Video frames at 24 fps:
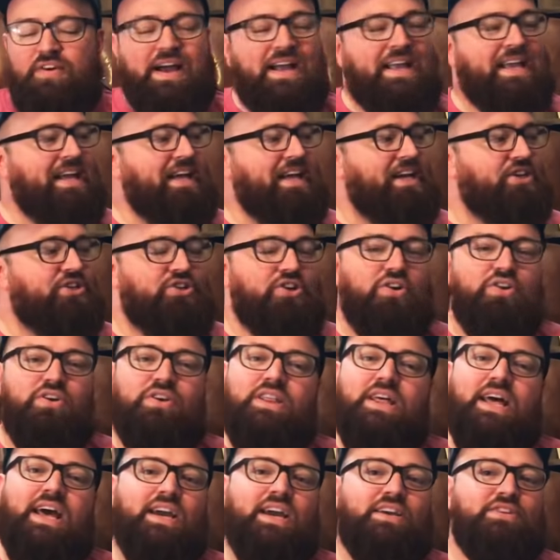I can't show you
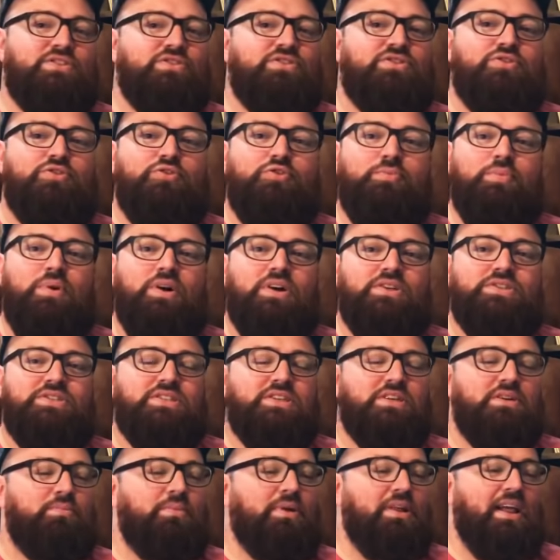that because it's too much. It's
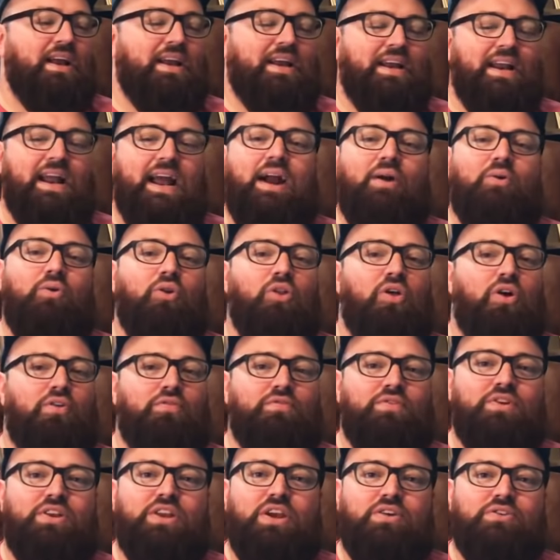going to be like an hour-long
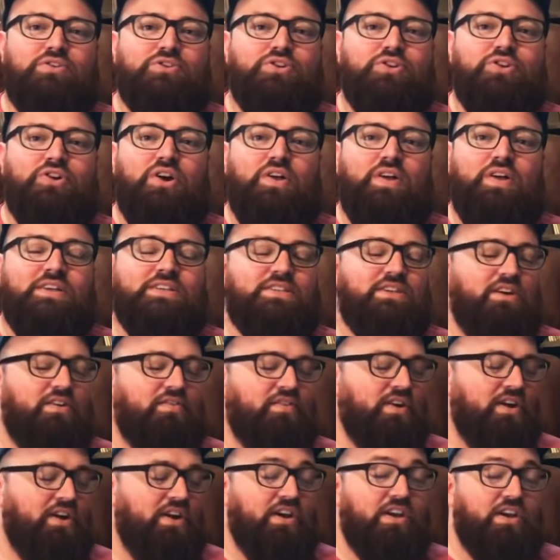video to show you all that stuff.
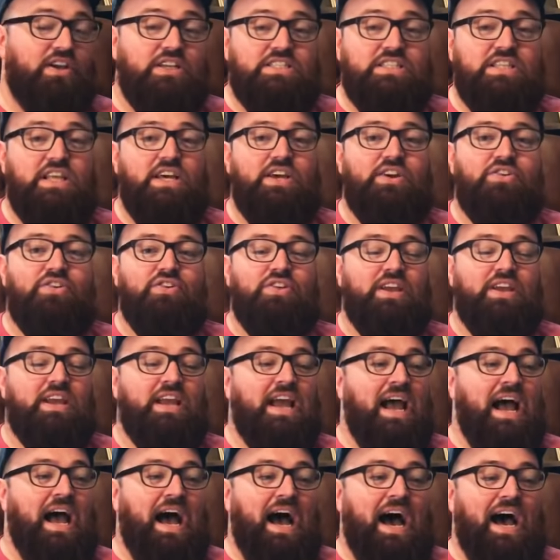Because literally,
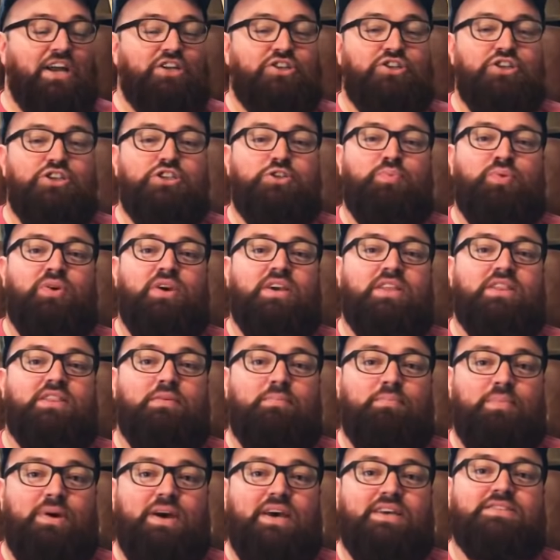I just picked the
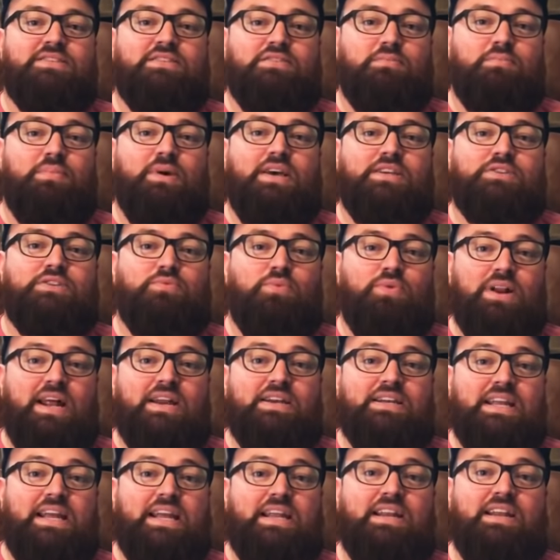best of the best, what I
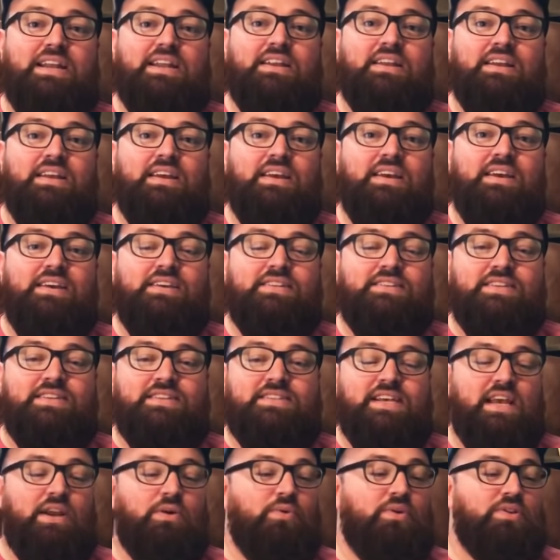needed to
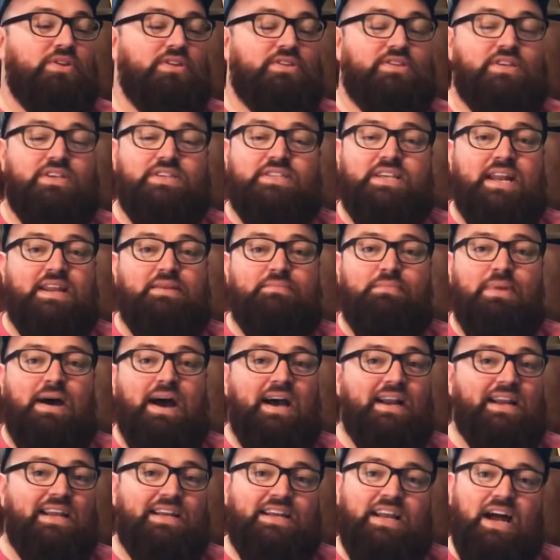take with us, because I didn't buy
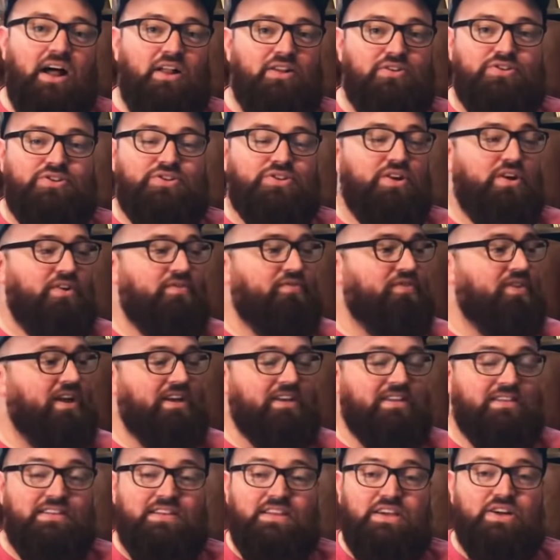any dollar stuff. Like,
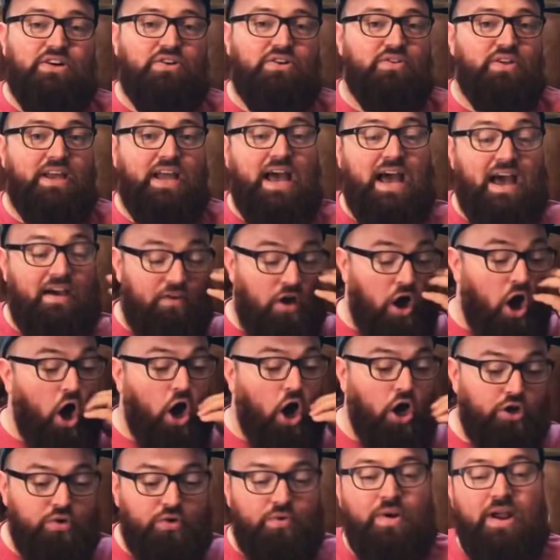literally, I have
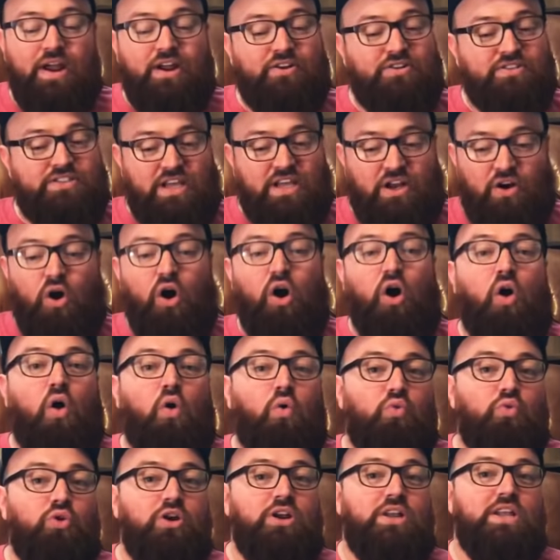100 records that are all
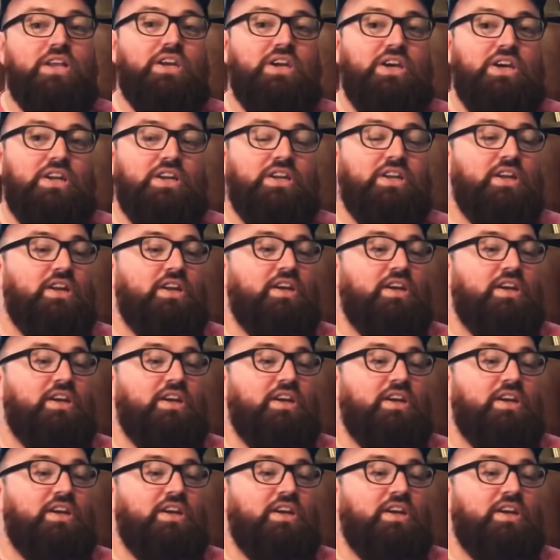really good.